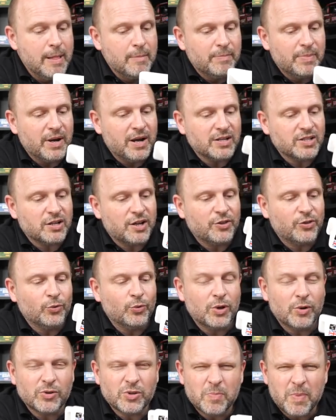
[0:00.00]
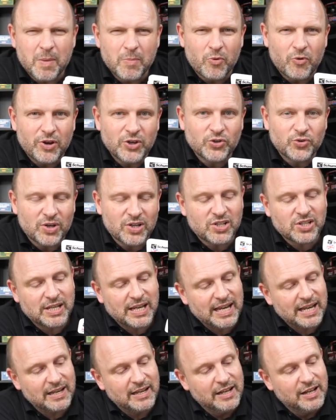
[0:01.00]
but I thought it was a bit more
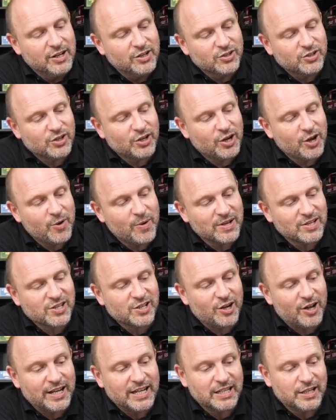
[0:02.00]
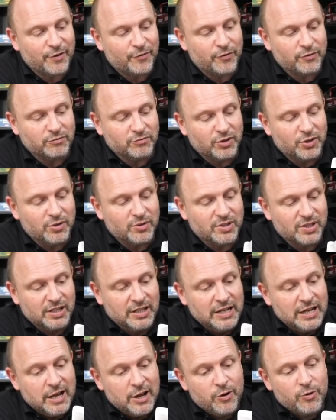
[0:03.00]
interesting to go a slightly different route.
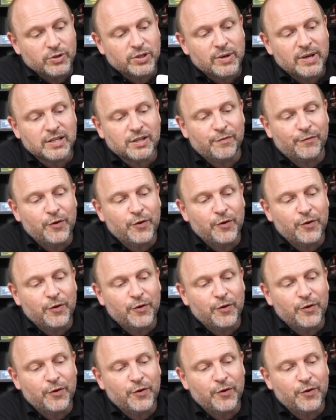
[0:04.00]
It also has a